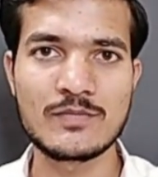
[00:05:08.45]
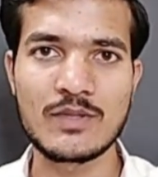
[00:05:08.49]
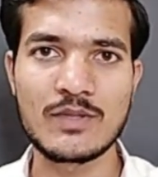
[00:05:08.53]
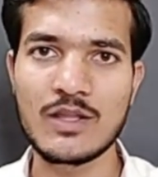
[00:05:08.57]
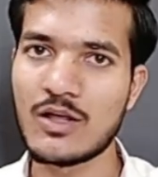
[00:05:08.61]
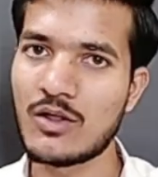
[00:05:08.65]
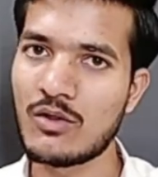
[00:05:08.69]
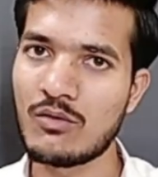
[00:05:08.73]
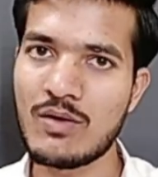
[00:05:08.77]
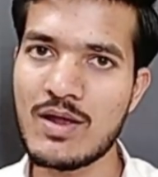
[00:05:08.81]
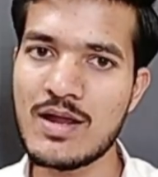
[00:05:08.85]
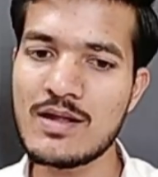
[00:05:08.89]

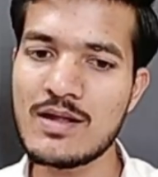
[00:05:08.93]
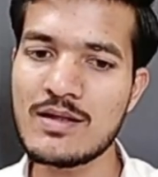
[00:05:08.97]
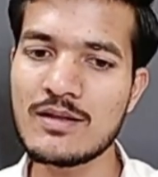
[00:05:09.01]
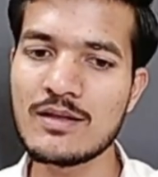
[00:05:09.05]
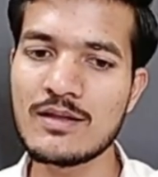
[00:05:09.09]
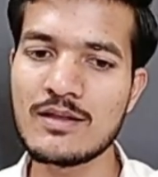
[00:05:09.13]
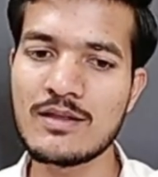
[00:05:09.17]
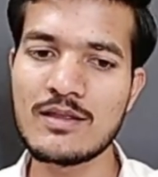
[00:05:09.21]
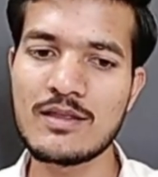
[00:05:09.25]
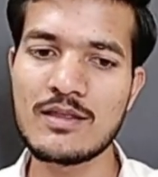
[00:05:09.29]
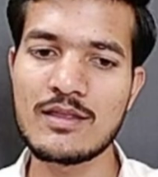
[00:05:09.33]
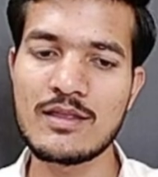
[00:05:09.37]
All right.
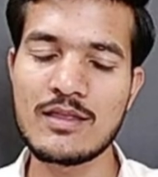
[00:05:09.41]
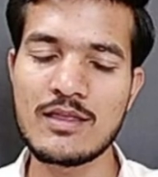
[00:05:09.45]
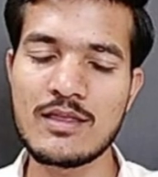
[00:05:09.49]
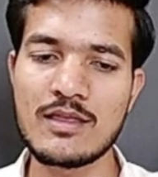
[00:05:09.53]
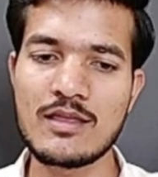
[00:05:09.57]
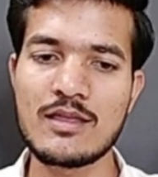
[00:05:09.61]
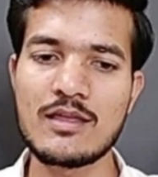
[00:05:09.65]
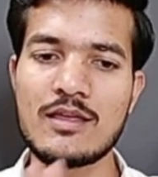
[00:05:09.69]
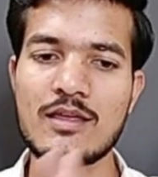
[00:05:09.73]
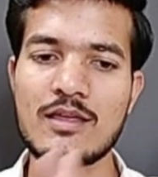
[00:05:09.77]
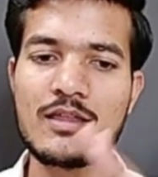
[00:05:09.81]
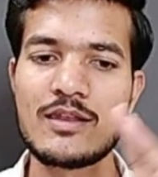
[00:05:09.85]

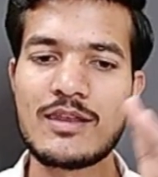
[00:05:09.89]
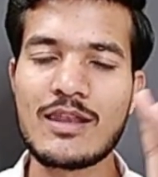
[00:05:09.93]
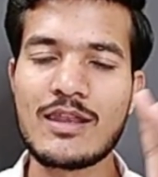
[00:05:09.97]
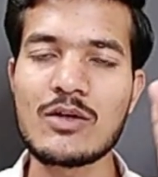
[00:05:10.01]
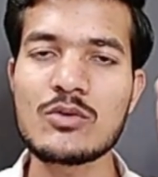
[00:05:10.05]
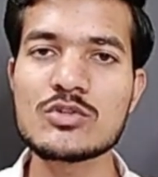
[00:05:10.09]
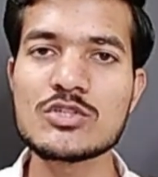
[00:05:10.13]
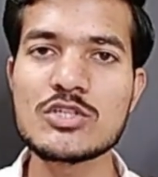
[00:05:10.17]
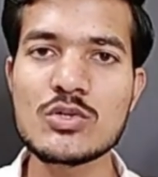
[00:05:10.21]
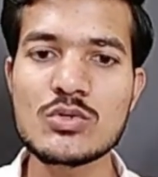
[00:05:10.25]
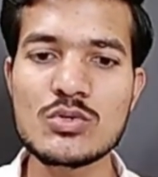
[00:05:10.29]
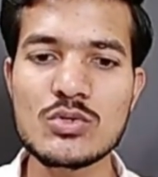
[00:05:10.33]
Now,
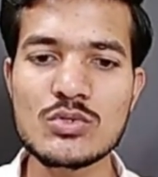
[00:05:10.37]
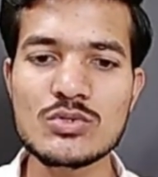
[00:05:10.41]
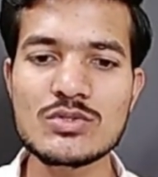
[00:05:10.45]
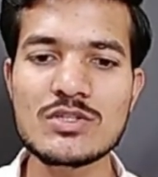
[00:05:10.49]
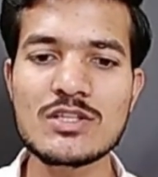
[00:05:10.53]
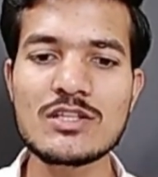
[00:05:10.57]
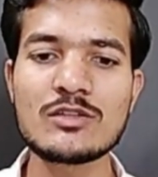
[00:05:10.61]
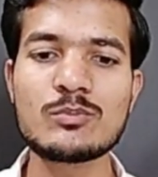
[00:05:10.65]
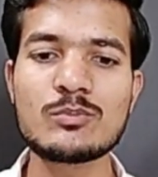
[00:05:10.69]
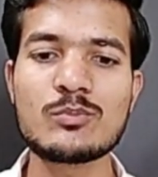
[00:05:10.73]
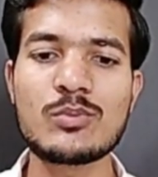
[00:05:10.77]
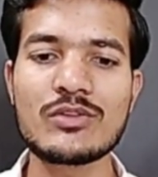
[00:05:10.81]
due to
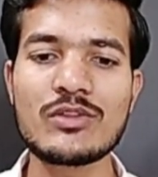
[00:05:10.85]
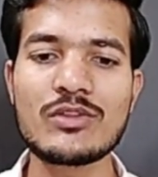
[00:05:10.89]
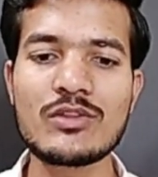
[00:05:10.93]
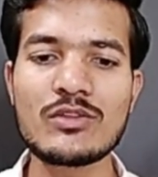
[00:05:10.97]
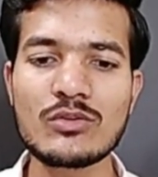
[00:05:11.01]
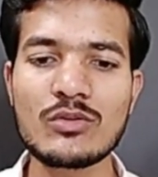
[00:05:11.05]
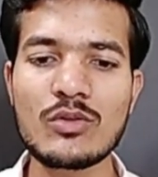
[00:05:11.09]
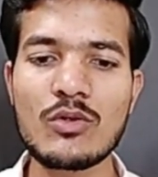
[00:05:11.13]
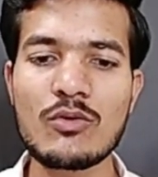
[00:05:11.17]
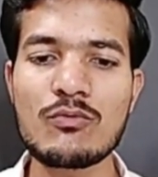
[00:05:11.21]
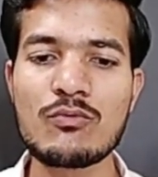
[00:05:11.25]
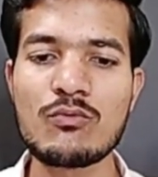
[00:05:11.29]
this
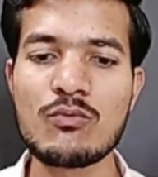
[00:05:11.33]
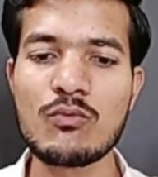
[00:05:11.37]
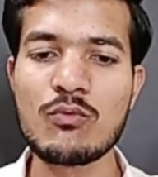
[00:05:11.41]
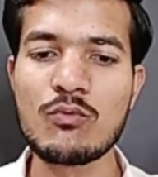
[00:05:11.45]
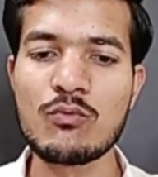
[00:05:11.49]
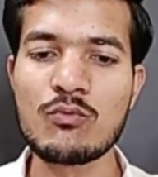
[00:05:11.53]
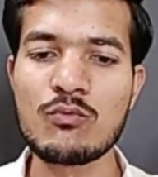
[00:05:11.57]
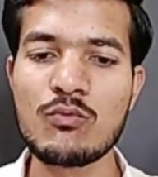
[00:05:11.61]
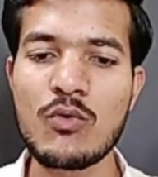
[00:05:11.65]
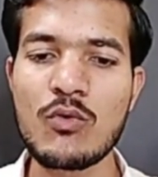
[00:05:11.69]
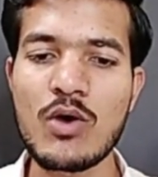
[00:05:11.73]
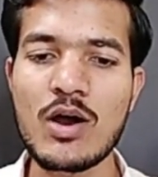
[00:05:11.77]
presence of
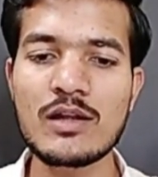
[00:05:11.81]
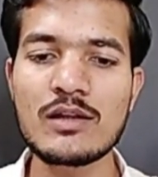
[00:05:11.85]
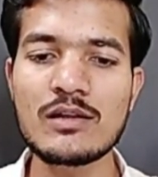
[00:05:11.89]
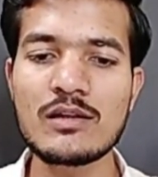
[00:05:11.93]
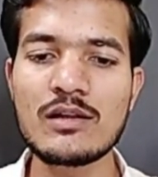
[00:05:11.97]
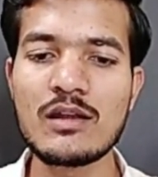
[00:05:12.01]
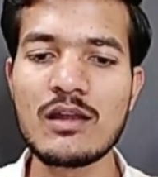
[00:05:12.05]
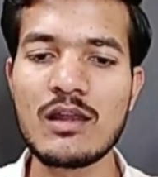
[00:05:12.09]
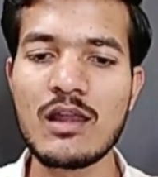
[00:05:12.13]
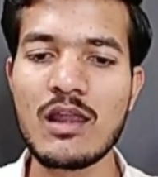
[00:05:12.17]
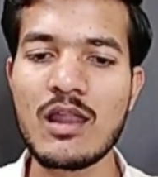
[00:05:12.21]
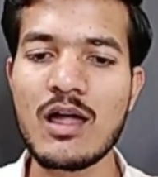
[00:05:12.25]

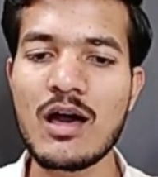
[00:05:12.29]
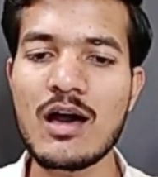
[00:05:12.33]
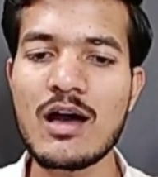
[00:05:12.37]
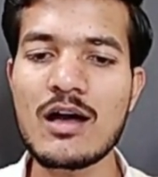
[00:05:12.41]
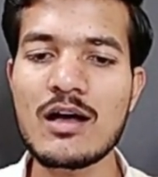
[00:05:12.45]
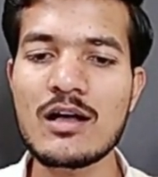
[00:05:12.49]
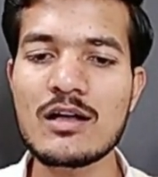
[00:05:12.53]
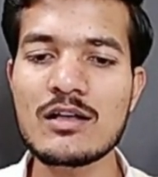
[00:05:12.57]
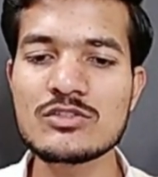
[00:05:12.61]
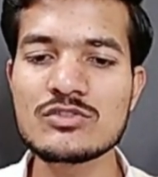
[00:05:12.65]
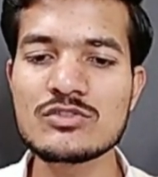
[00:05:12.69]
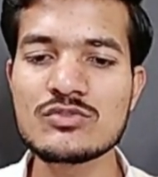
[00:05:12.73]
one
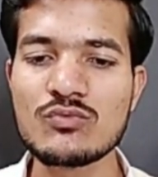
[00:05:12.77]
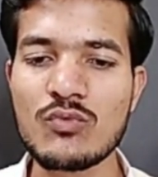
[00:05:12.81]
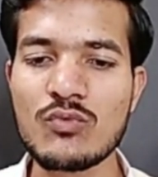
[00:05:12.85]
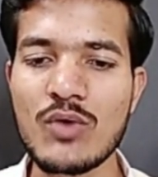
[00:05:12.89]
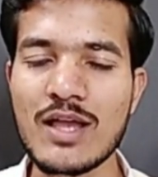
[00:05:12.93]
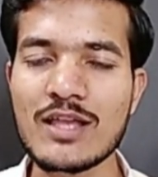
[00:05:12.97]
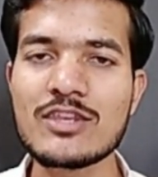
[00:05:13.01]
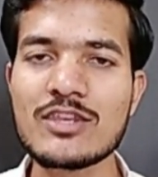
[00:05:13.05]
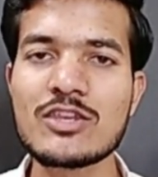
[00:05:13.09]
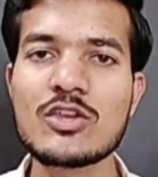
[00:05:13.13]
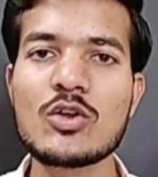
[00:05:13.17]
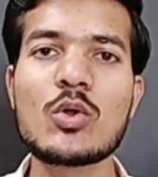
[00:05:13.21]
large
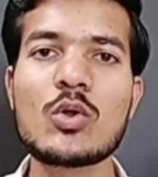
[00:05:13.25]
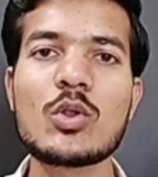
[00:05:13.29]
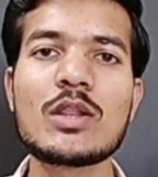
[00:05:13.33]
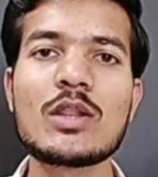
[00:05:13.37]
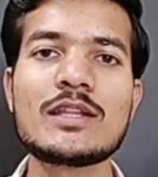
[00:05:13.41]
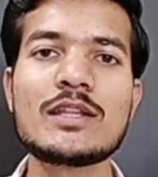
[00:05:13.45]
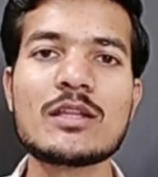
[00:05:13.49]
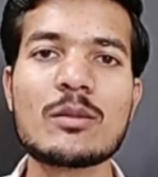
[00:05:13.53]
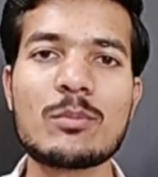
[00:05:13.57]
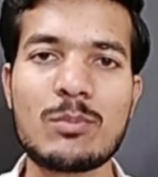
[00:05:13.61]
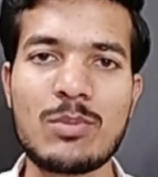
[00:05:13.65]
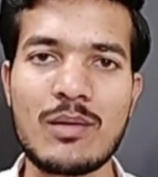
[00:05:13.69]
vacuole
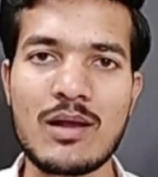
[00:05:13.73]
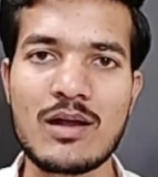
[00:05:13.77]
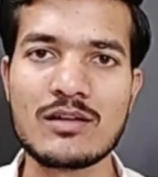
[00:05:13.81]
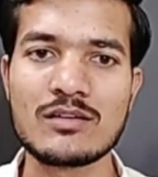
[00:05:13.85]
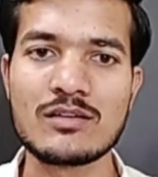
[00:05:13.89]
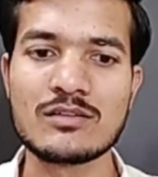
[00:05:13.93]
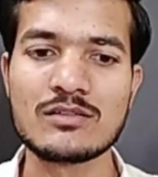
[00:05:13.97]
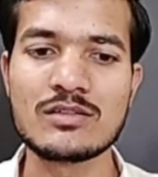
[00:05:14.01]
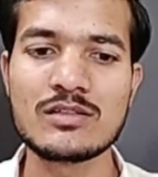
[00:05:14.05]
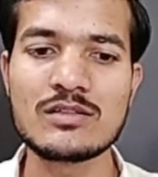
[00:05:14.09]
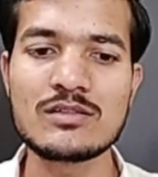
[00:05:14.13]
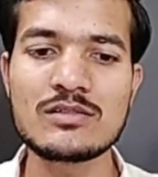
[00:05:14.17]
in the
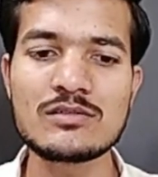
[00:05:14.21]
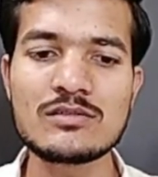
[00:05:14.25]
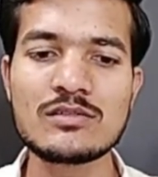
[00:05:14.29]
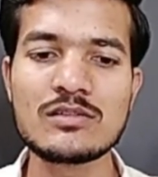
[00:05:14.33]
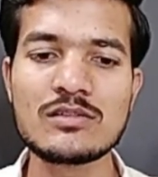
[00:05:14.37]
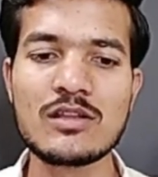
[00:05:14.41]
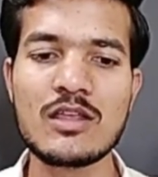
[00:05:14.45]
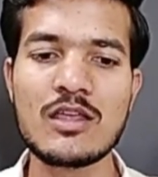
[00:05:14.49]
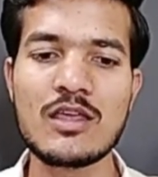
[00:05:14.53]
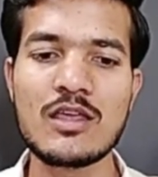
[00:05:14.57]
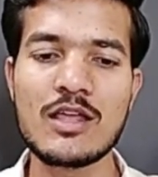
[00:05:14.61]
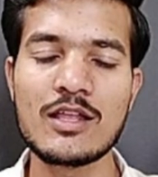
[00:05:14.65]
plant cells,
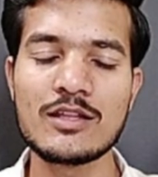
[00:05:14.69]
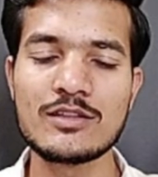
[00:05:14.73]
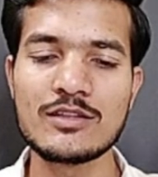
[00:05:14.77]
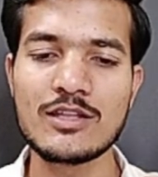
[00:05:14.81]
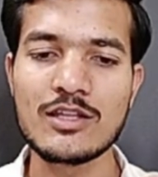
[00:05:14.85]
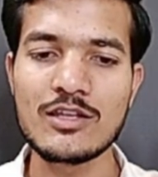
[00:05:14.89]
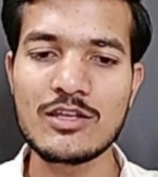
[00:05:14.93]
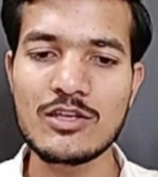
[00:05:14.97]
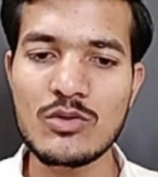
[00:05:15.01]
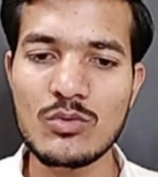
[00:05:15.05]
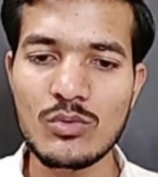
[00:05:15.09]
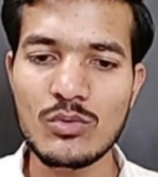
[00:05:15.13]
the
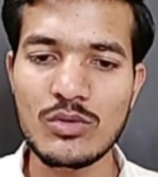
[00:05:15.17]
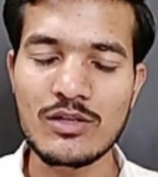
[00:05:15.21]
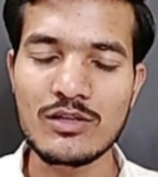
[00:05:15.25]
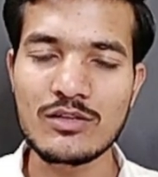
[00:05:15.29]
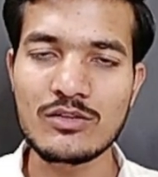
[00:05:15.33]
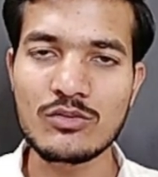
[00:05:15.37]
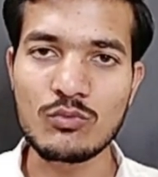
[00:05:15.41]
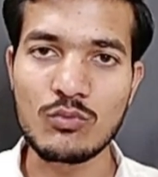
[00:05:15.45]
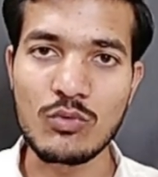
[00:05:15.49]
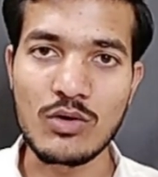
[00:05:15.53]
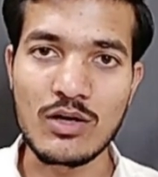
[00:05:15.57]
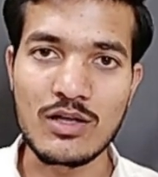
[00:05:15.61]

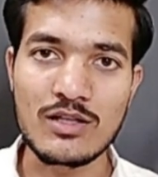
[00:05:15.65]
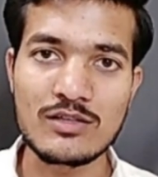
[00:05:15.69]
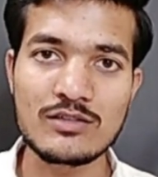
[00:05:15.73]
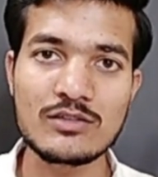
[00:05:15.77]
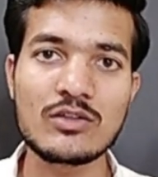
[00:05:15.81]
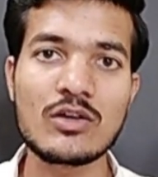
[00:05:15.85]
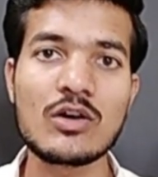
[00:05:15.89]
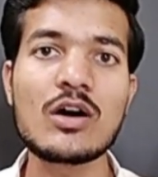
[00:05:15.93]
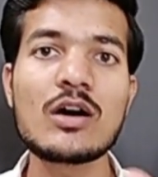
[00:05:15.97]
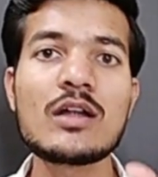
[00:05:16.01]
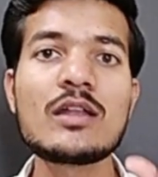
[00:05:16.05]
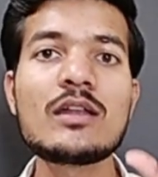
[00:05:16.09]
nucleus was
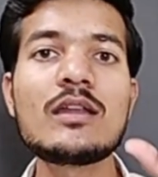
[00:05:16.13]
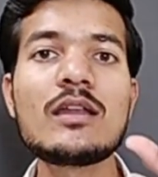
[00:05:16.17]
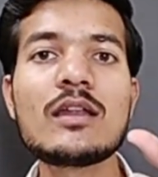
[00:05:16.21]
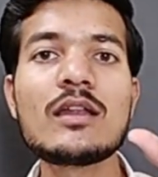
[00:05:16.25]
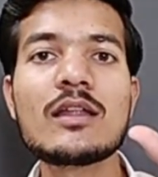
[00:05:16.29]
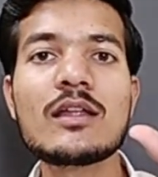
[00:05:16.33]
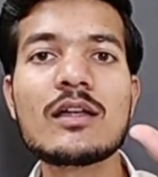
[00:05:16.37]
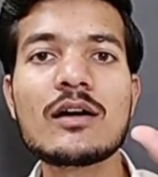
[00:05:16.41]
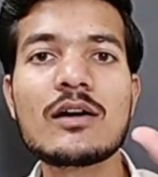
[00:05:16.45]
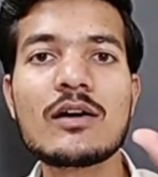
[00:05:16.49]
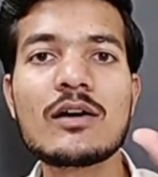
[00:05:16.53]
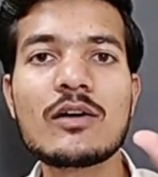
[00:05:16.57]
on
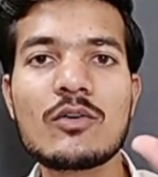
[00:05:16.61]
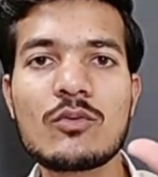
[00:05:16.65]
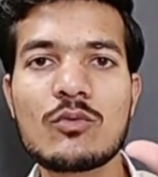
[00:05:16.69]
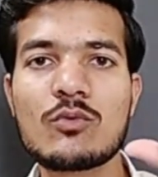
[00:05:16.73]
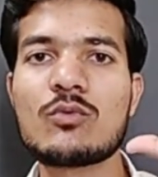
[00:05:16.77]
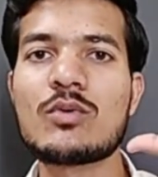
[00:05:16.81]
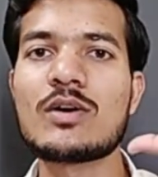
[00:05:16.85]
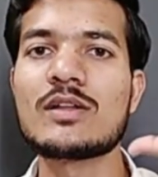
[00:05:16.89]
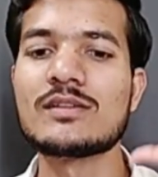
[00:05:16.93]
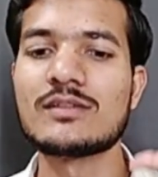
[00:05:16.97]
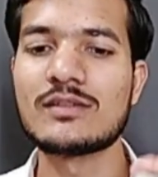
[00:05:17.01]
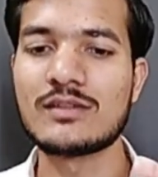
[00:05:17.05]

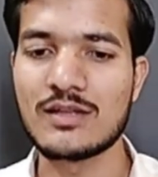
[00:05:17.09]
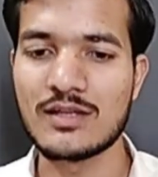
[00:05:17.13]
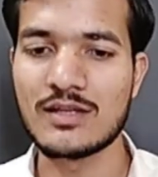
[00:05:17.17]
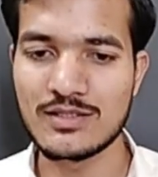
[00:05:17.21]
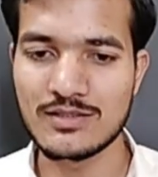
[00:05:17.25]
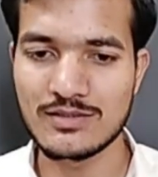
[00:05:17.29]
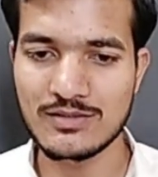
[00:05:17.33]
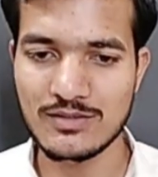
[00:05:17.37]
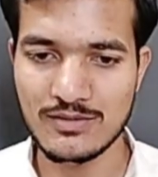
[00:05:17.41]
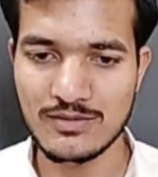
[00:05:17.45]
one side.